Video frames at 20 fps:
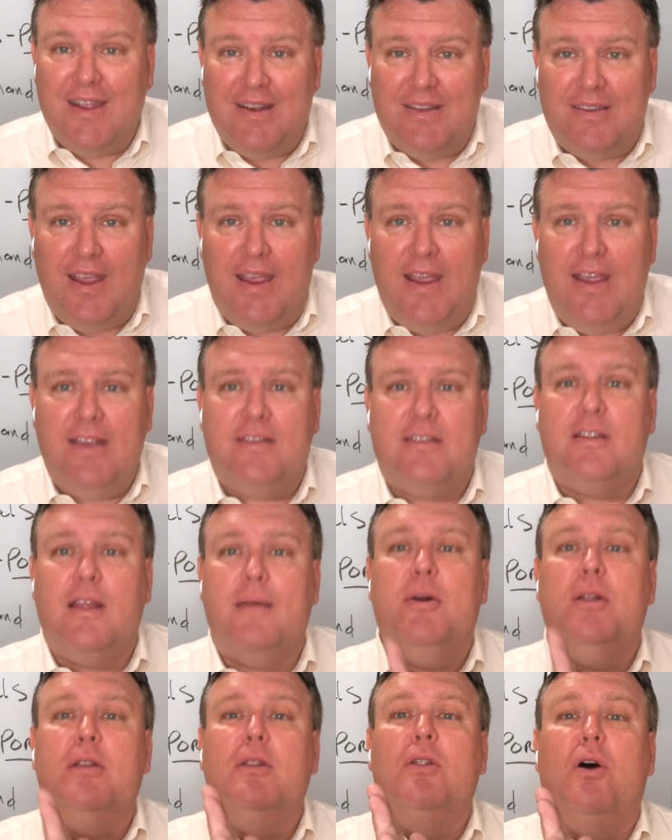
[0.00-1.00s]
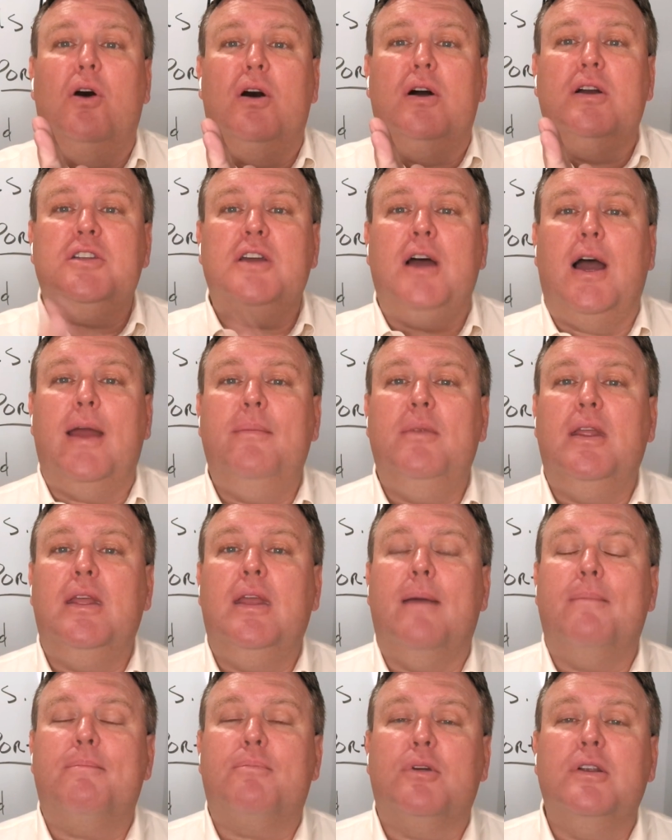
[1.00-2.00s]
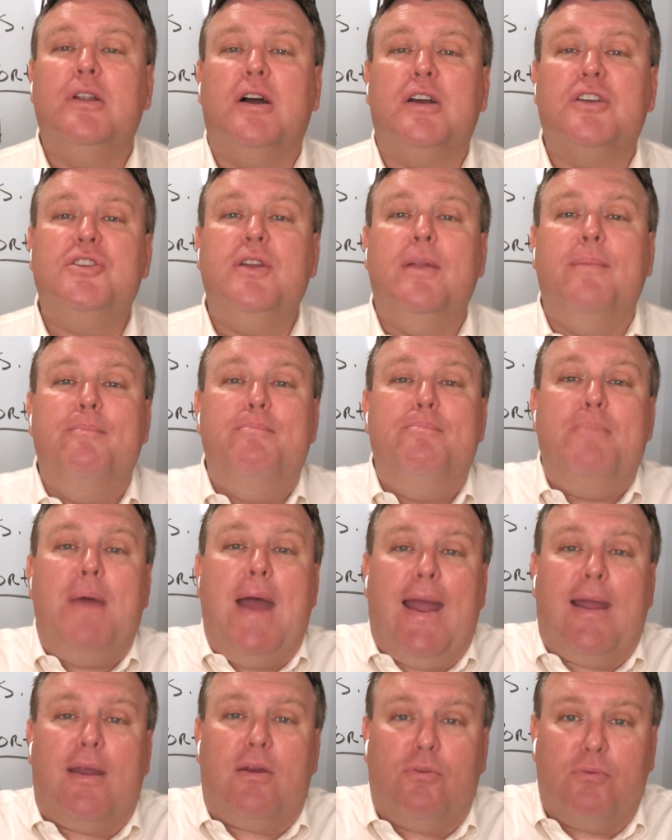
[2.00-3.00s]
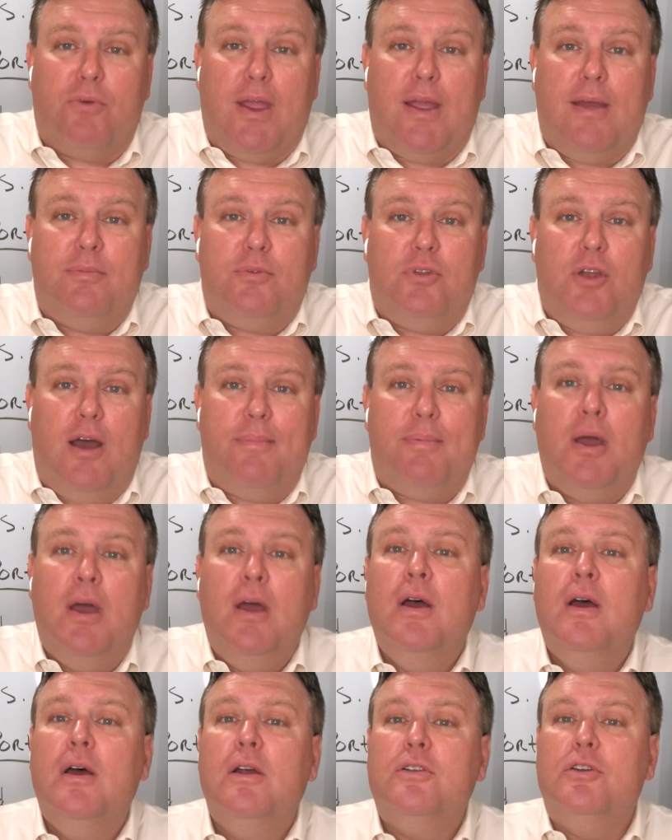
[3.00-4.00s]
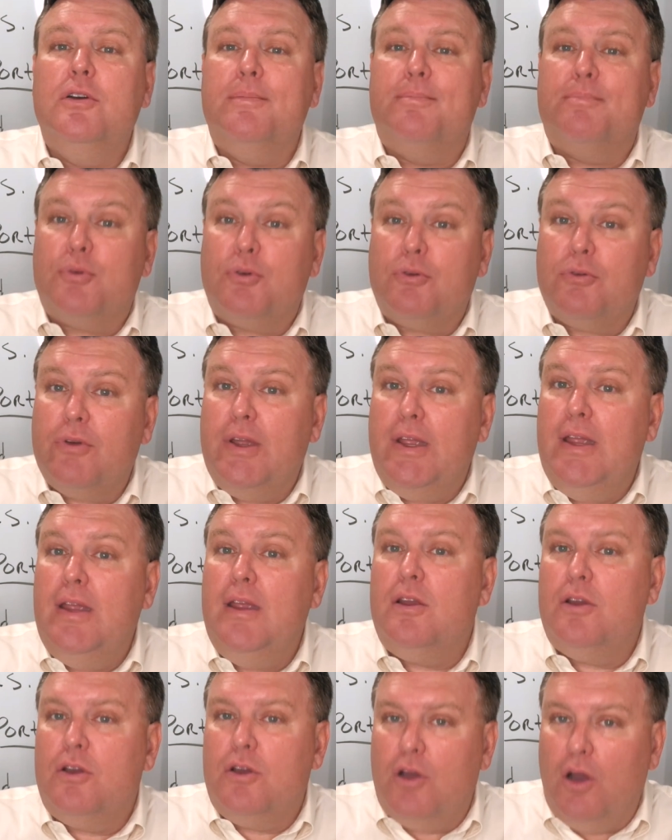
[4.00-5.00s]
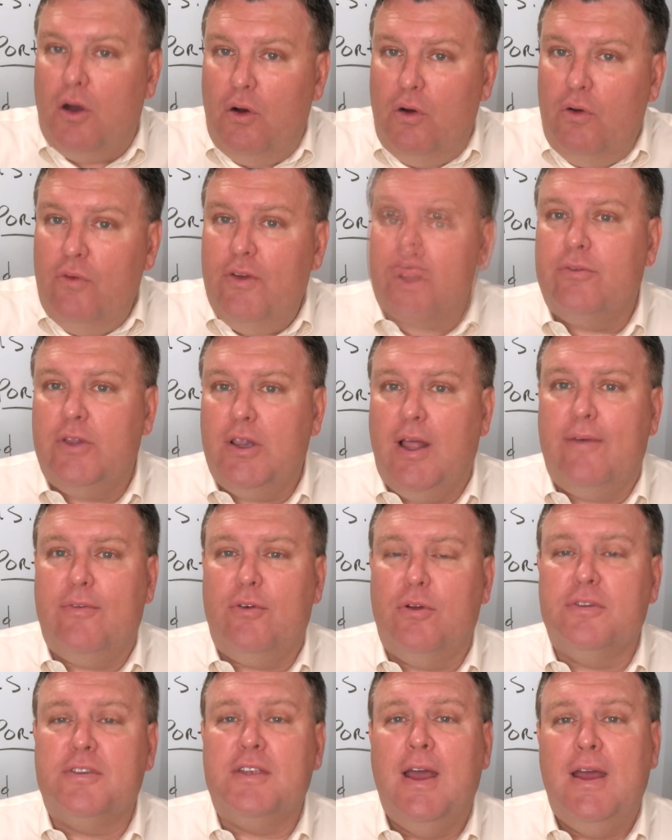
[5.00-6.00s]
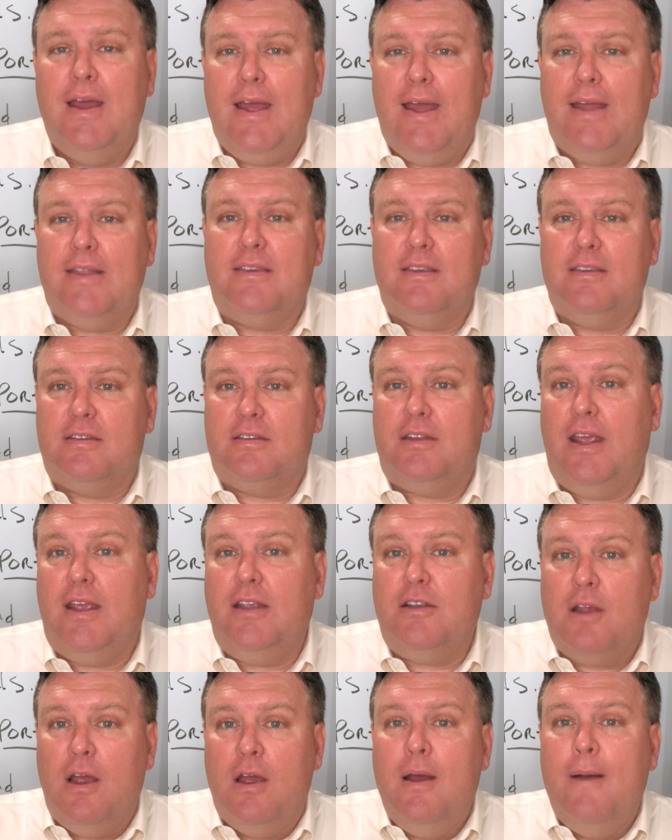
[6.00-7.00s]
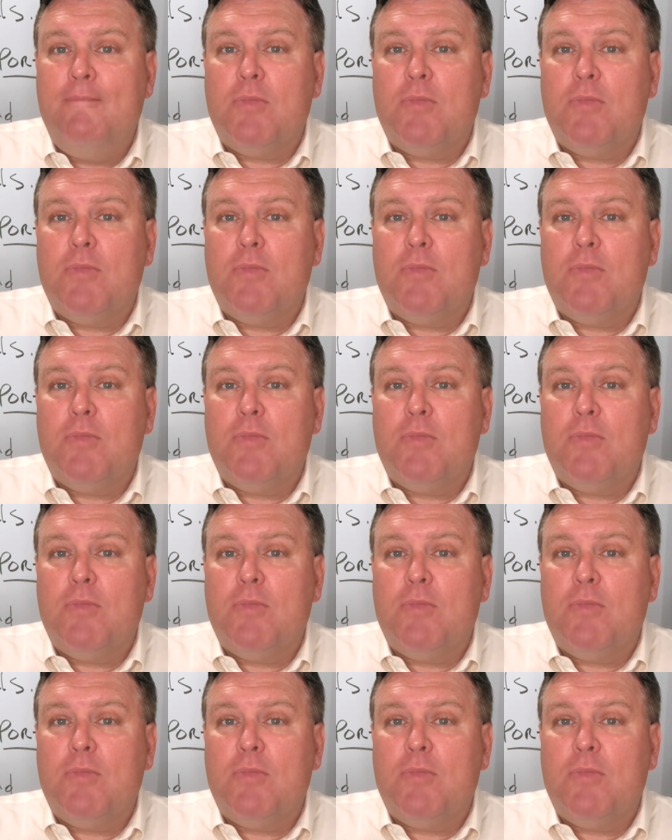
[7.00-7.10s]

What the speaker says: It takes them a long time to get production back ramped up to pre-COVID levels at this stage.